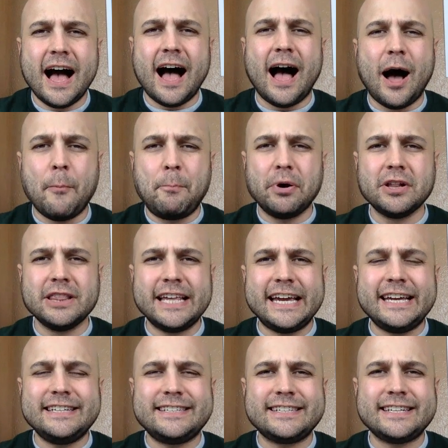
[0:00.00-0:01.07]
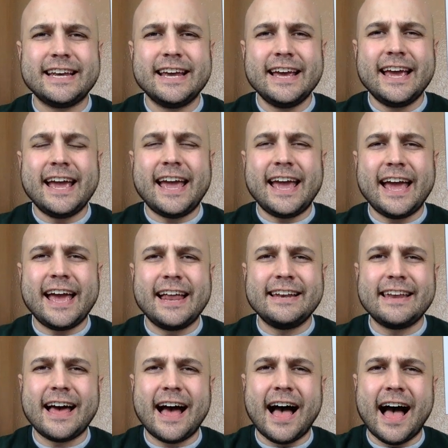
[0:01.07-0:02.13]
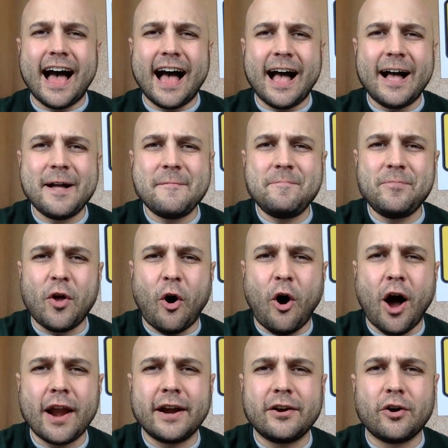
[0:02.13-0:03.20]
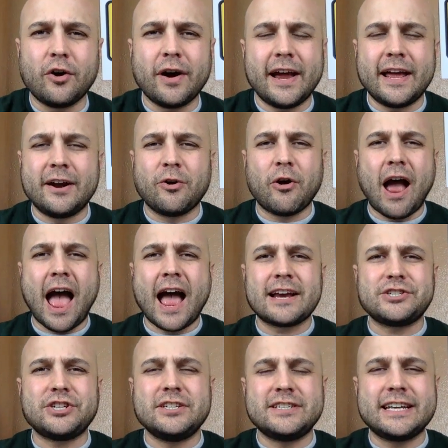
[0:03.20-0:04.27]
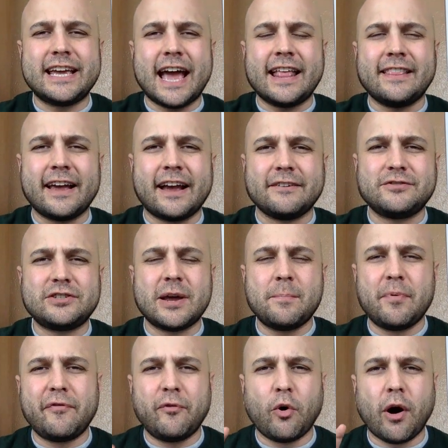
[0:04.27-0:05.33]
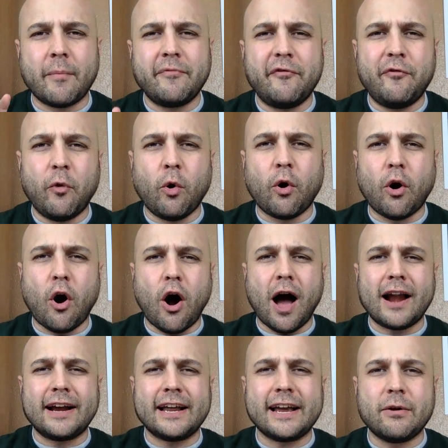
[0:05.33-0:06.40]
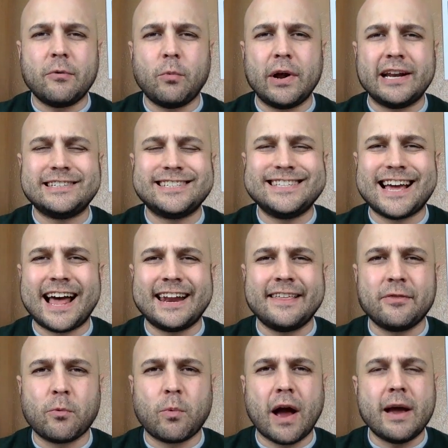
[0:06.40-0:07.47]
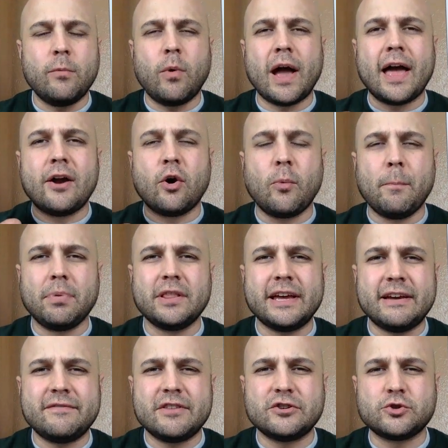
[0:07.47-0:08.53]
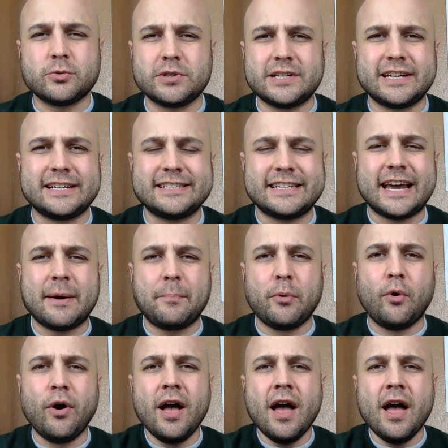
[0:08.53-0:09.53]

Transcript: uh, police and uh, auditor interactions. Again, like I've said before, I'm for auditing when it's done in the right way. I don't believe this was an example